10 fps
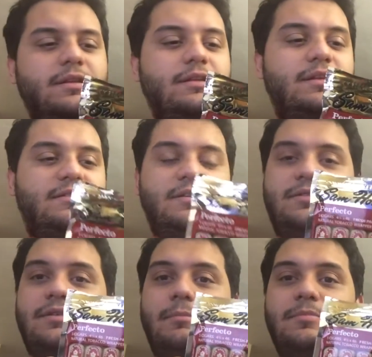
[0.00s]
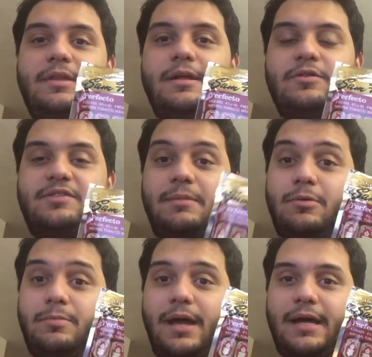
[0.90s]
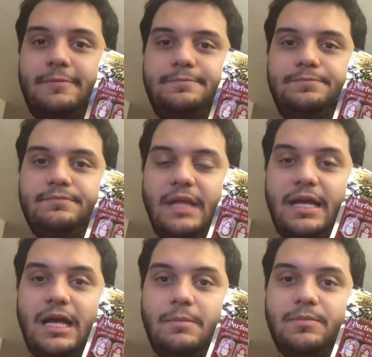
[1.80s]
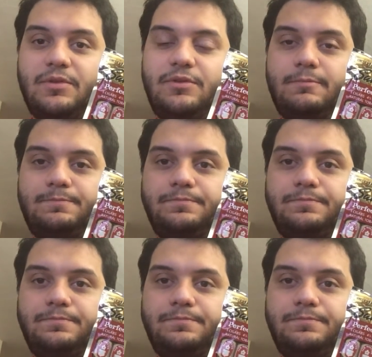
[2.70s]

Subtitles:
This is a little sample pack that comes